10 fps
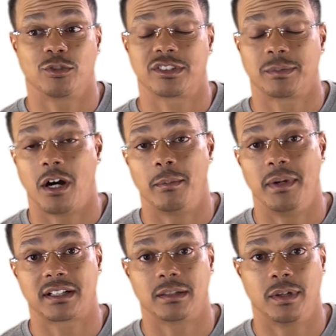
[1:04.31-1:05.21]
for a small
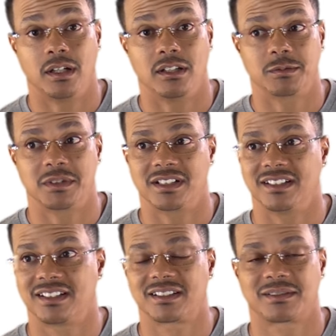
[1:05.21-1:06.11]
bucket of balls, which
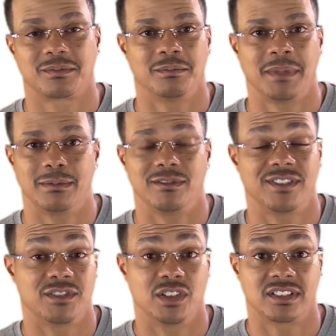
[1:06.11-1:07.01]
is maybe
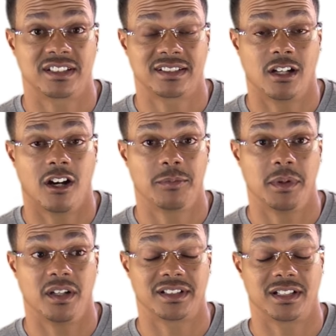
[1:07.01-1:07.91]
50 or 60 golf
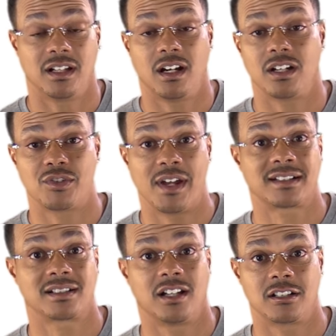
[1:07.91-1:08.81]
balls, and a large or
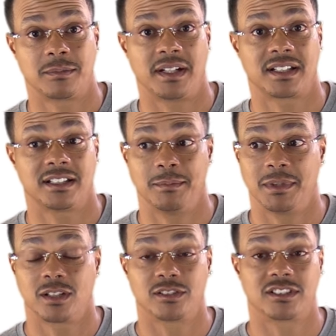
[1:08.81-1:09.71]
extra large bucket can be
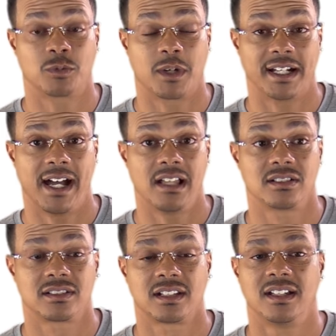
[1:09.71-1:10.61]
close to
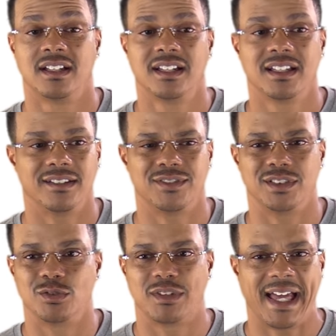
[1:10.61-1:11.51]
$20. If you
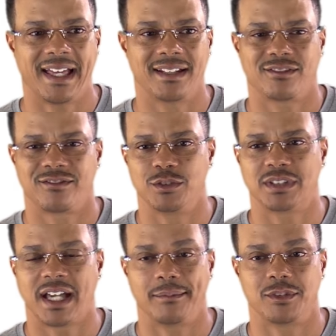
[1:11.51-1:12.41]
do that a few
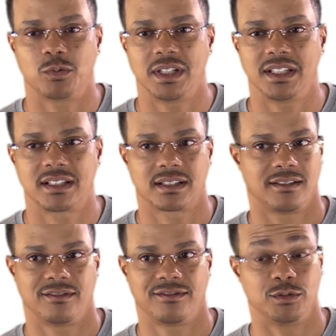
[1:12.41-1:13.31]
times a week,
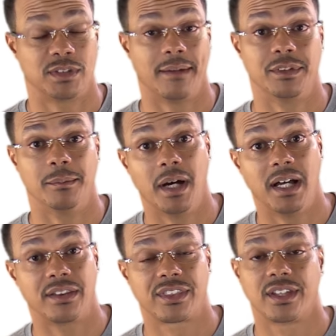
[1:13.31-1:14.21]
a few times a
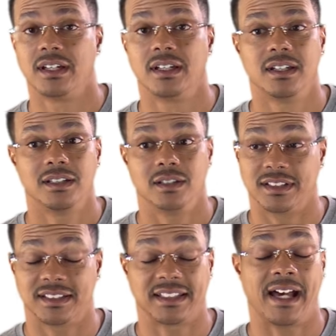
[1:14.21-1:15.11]
month, you
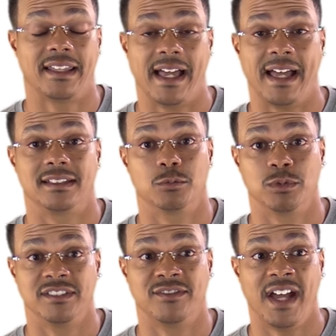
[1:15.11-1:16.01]
can see how that adds up
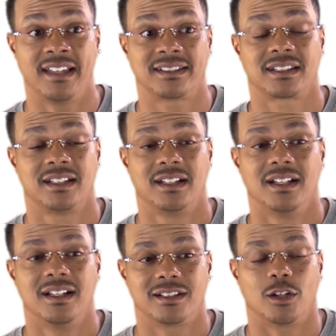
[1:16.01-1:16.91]
really fast.
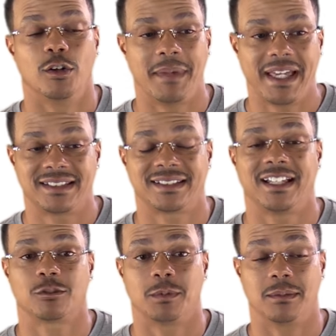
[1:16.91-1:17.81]
So it made
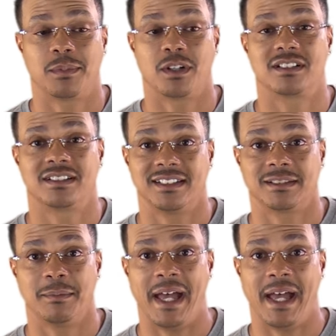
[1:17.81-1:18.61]
sense for me to purchase this